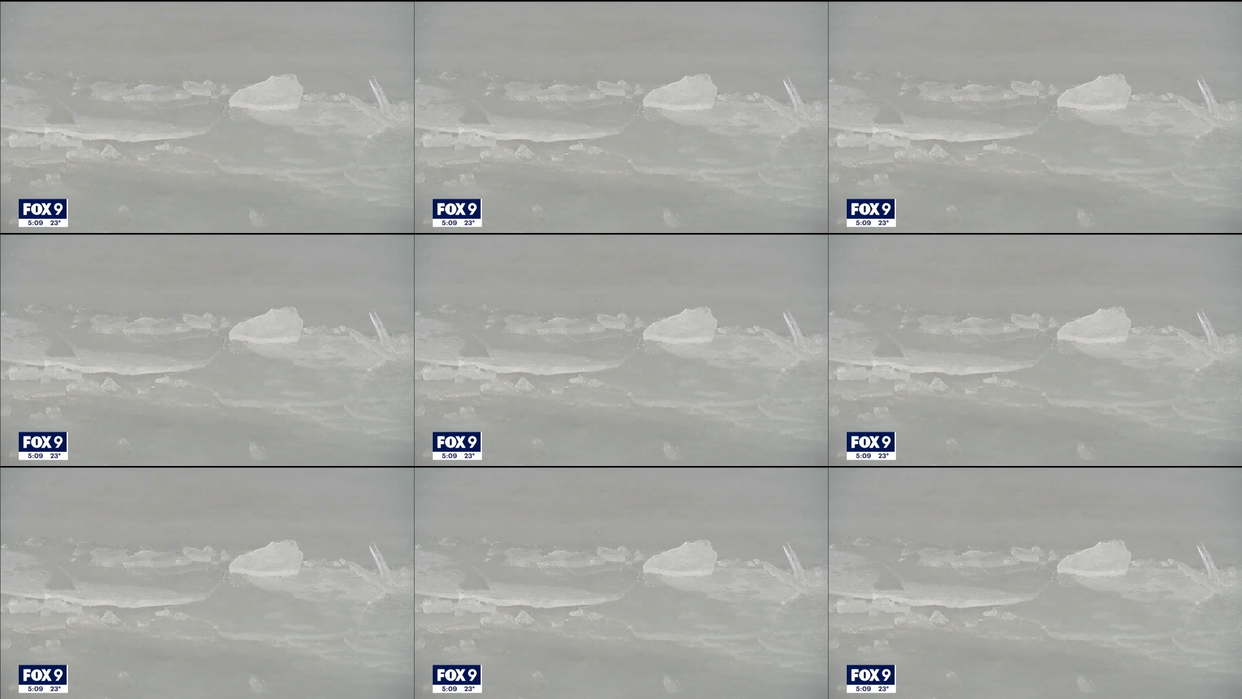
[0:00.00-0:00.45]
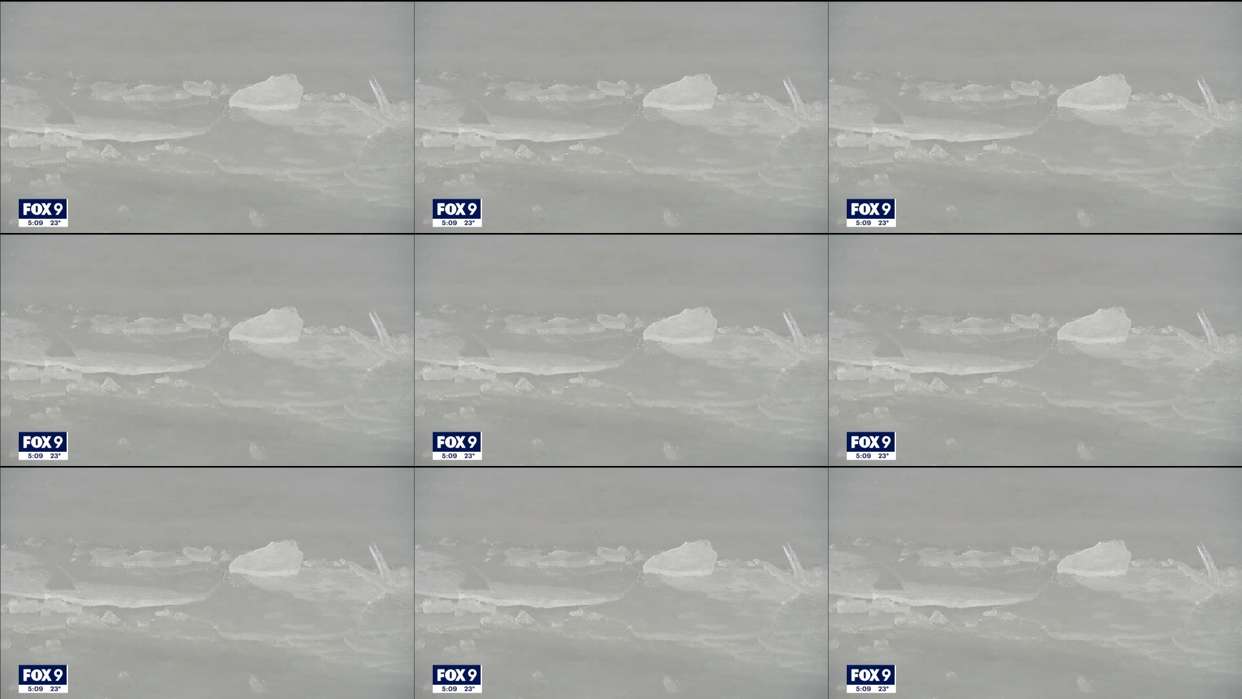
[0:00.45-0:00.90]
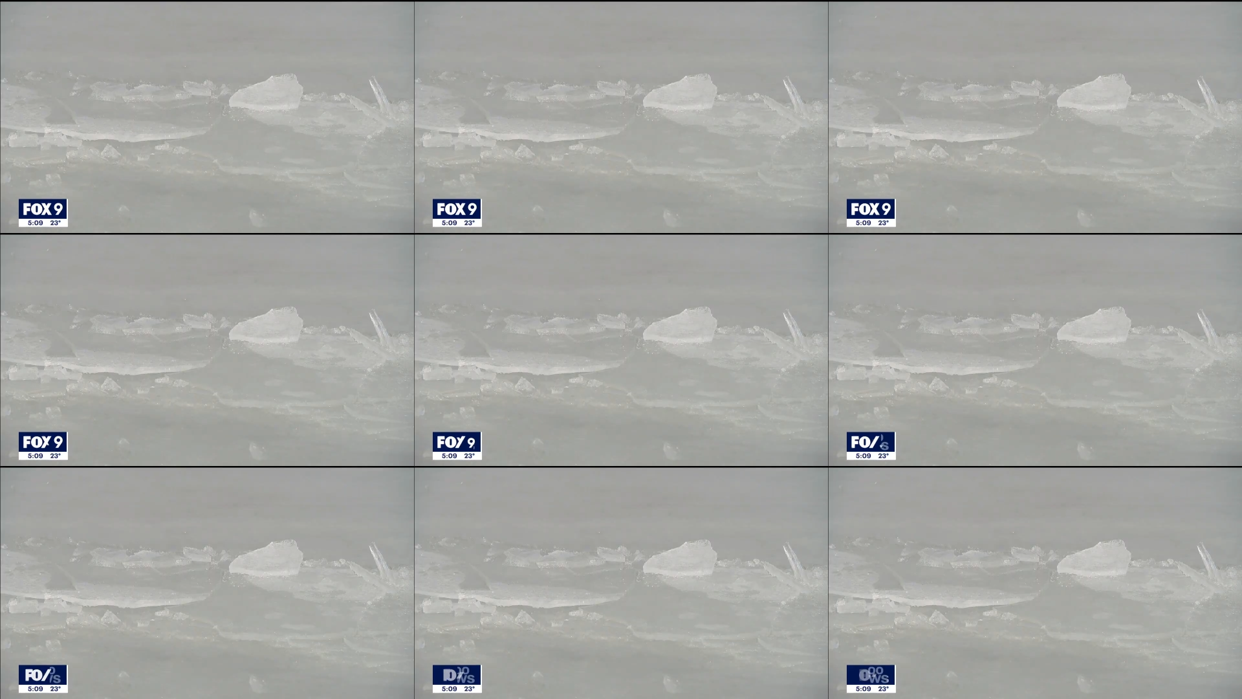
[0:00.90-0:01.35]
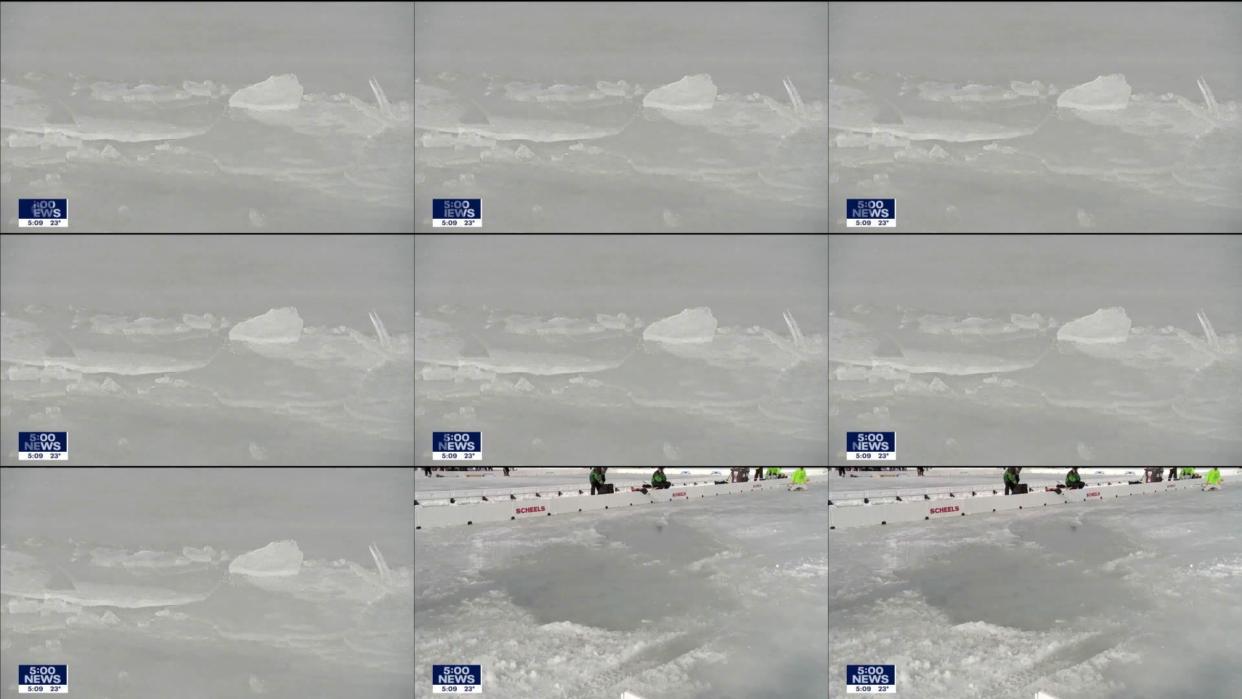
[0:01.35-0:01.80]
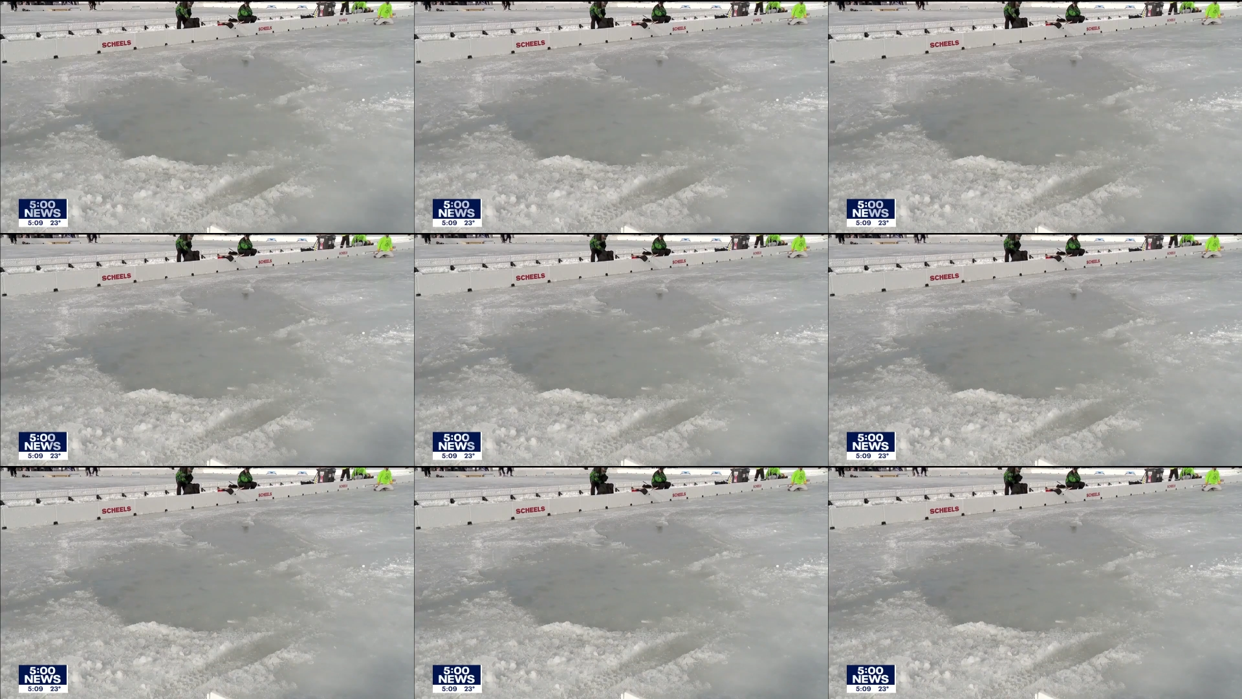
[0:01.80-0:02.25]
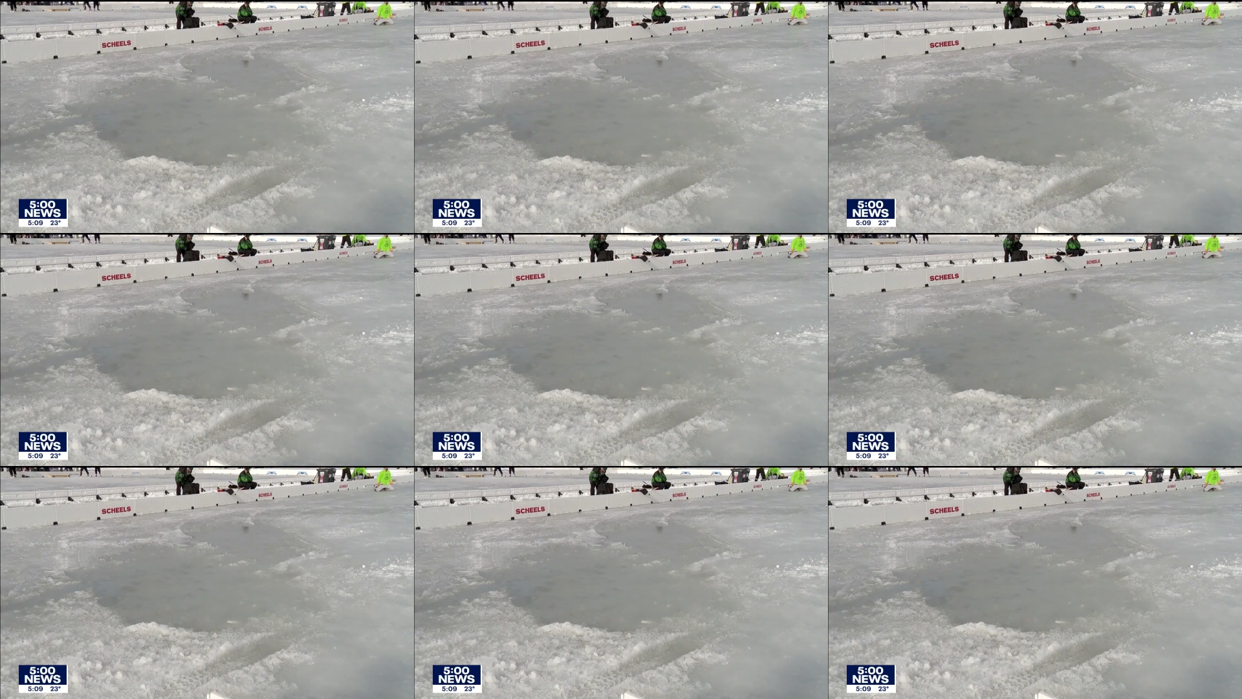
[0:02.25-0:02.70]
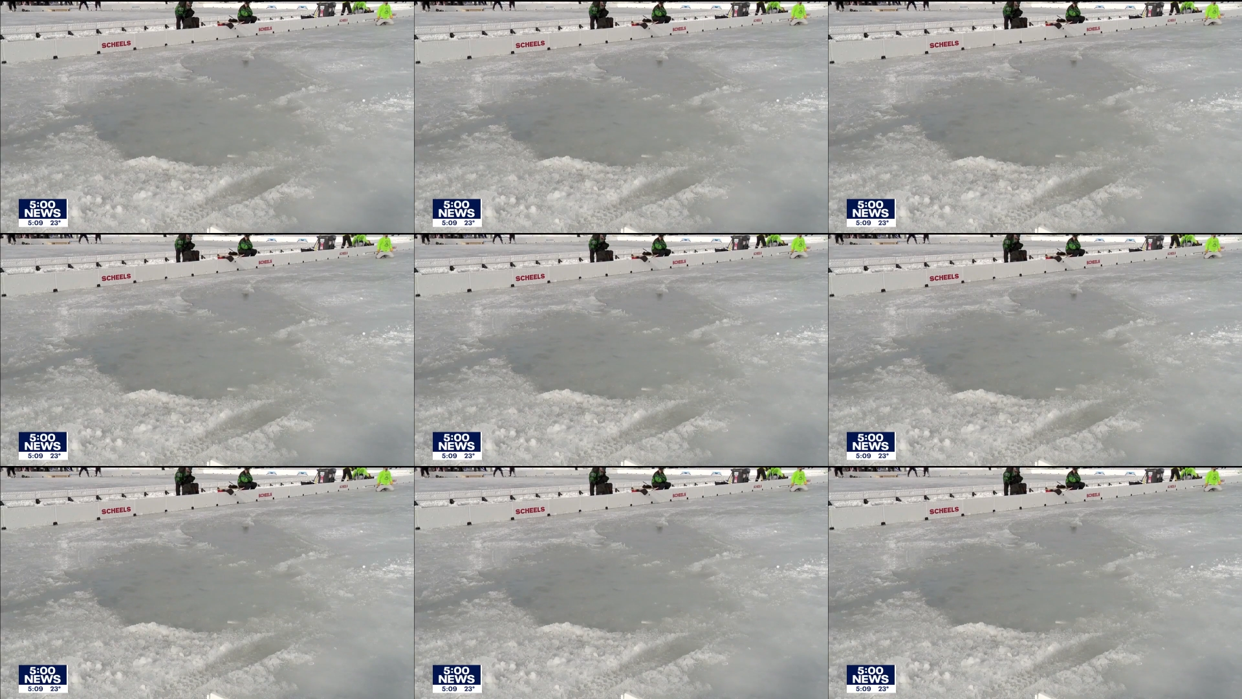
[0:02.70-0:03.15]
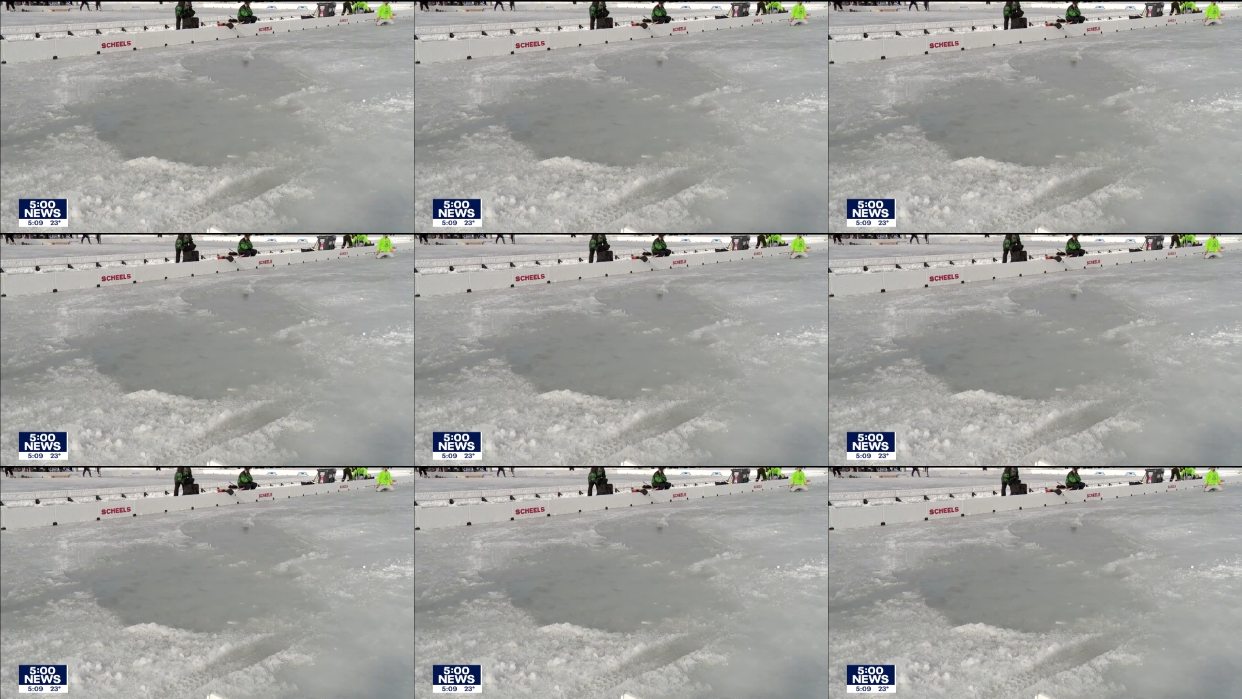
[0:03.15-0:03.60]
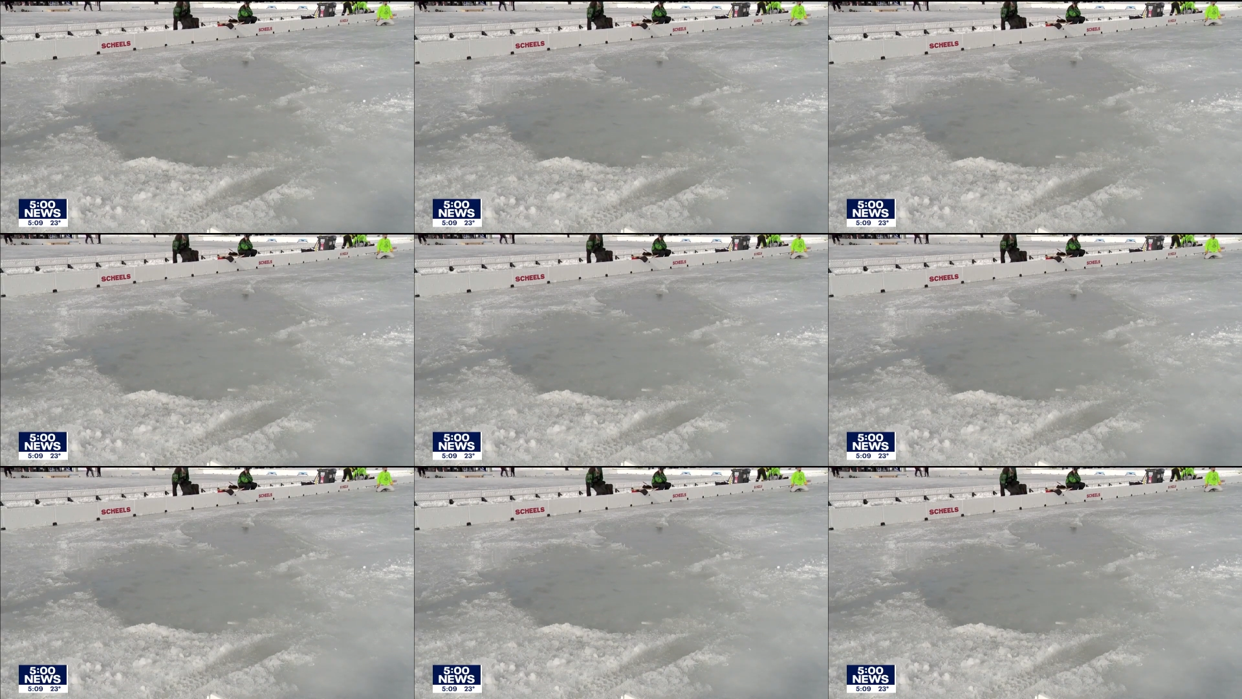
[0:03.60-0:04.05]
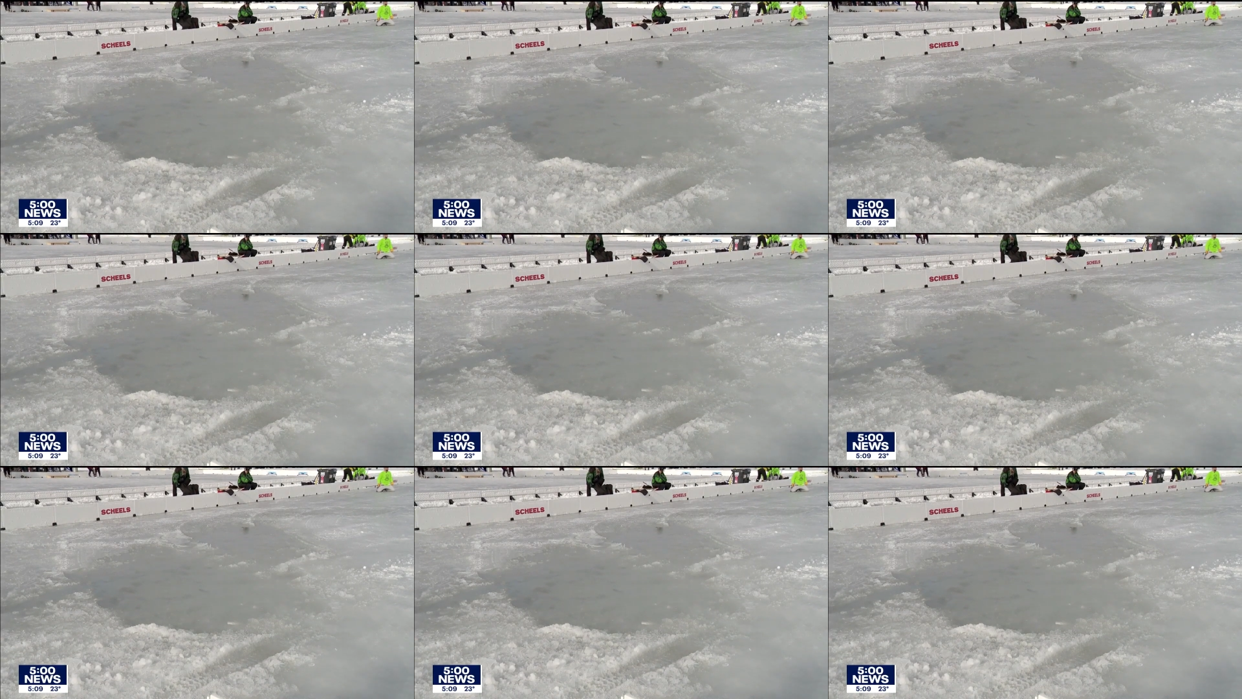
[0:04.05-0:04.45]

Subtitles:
No face is visible, so there are no lips to read.